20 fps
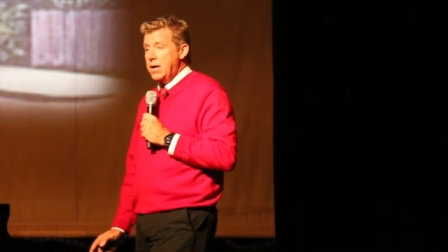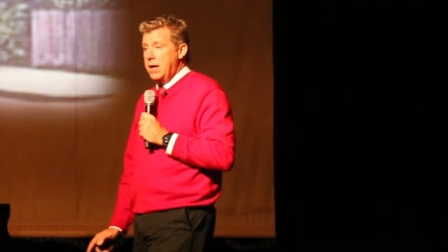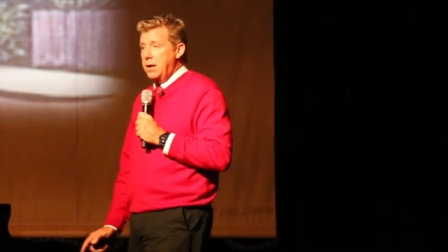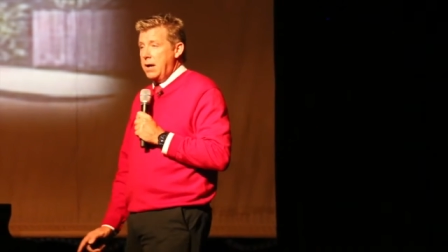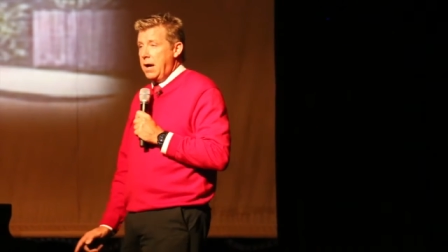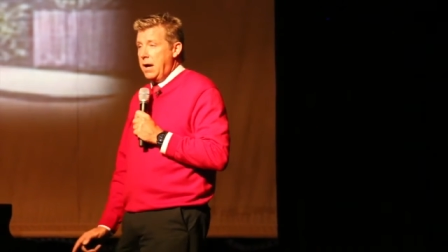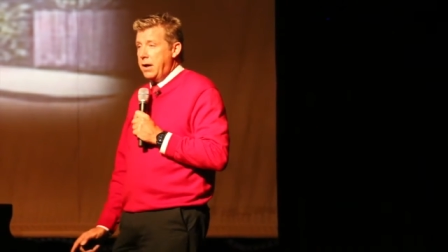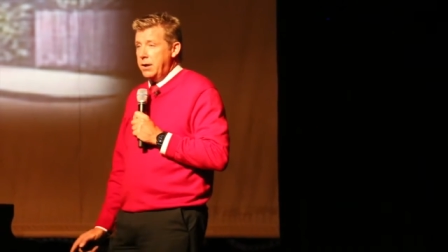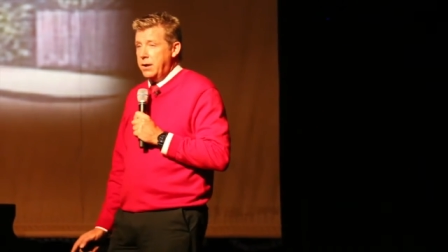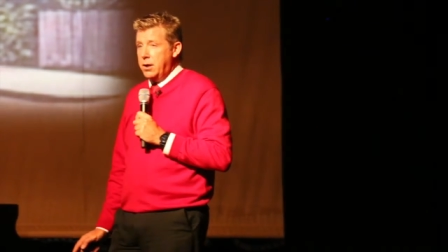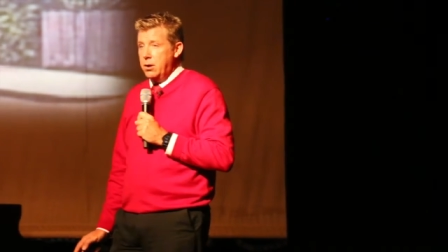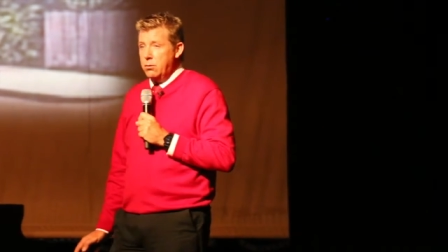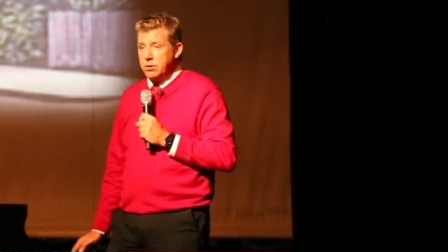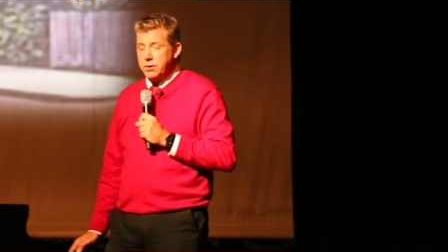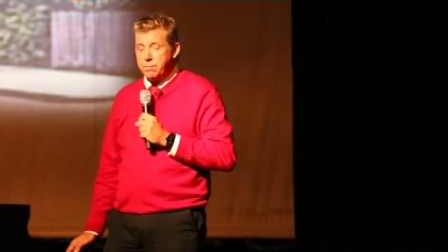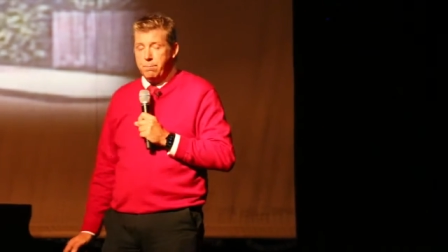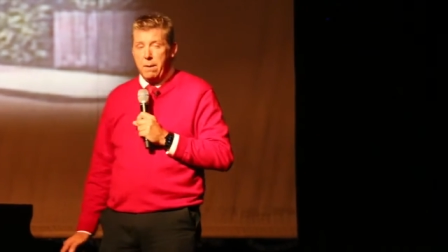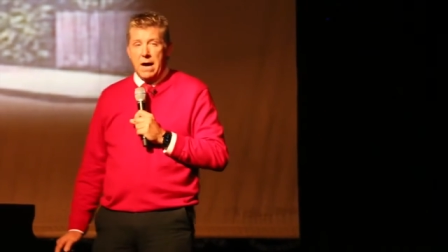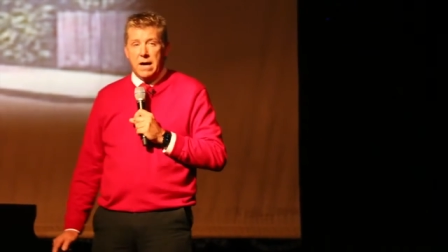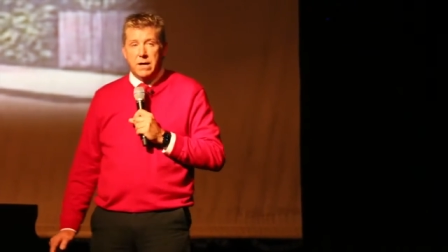thing I can do
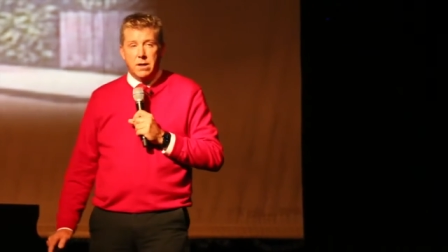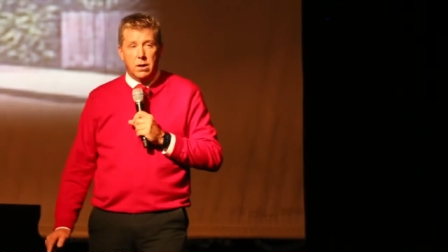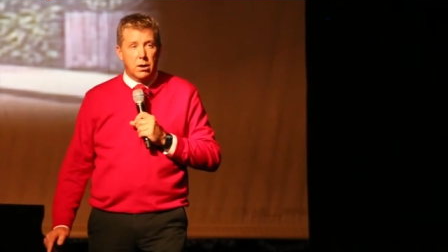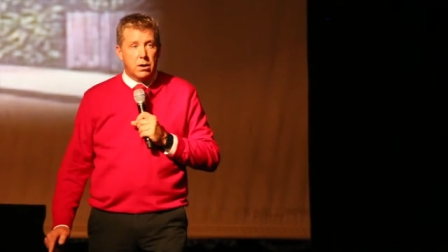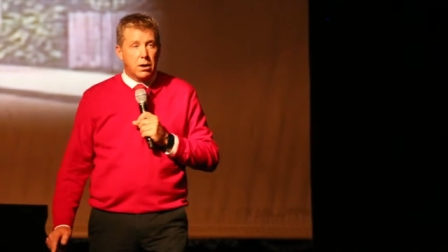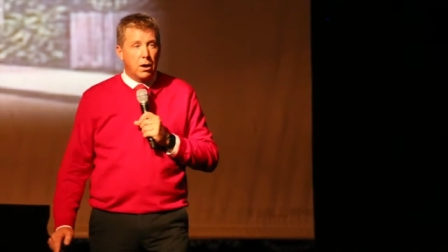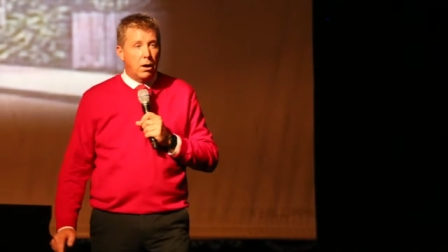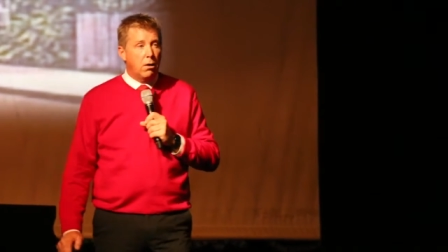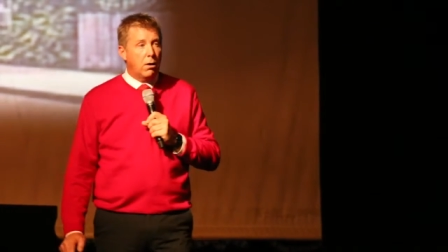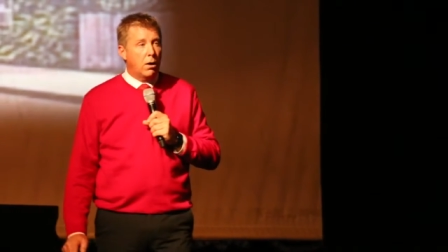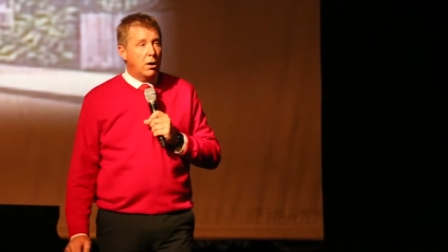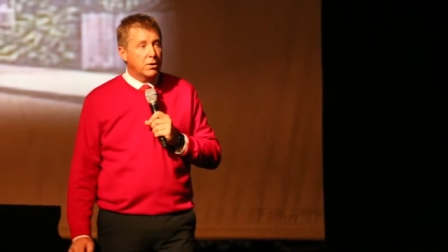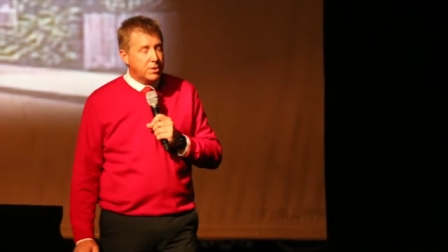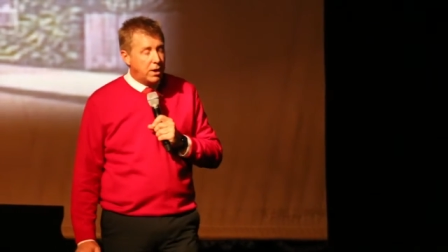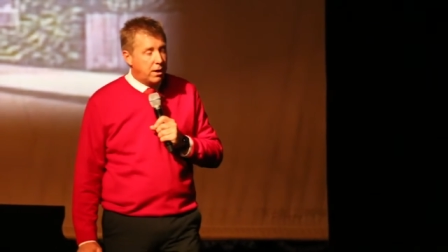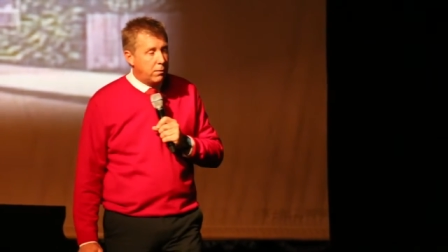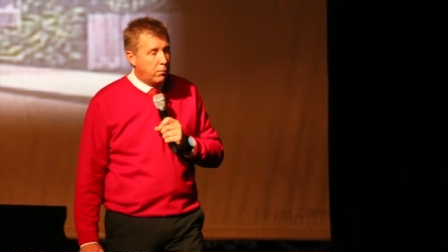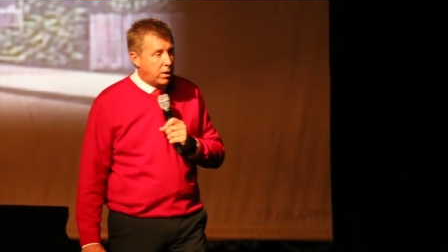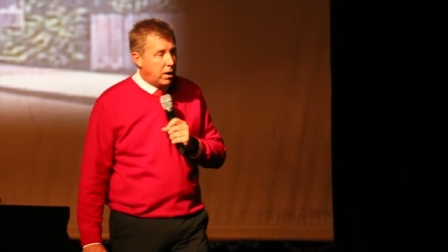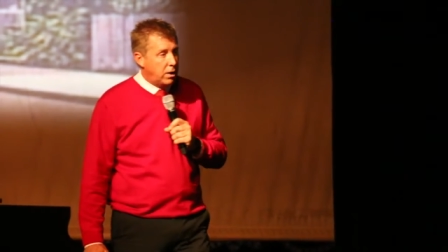is buy you a car. I'll
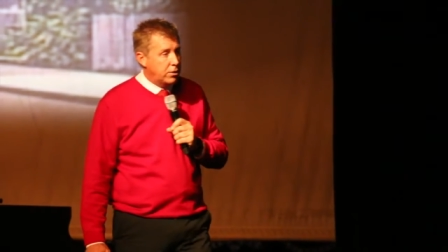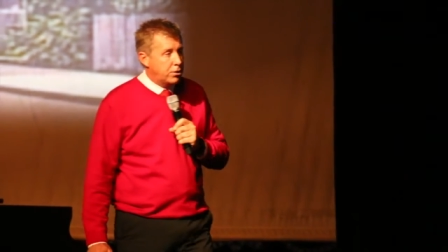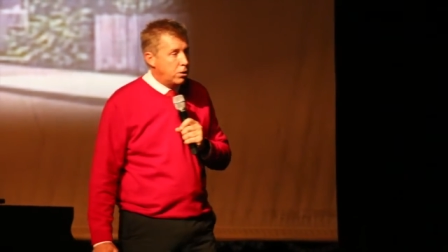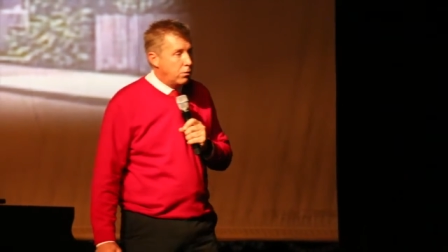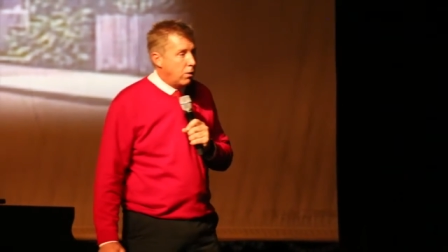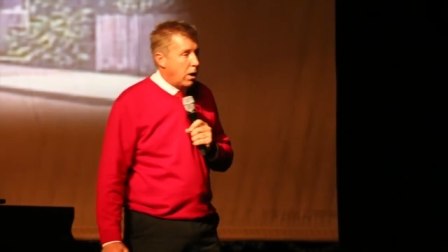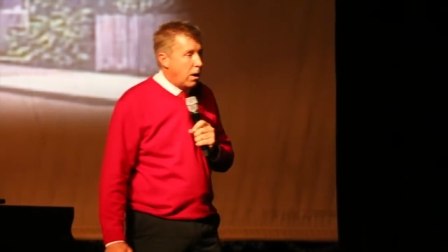tell you what I'll do.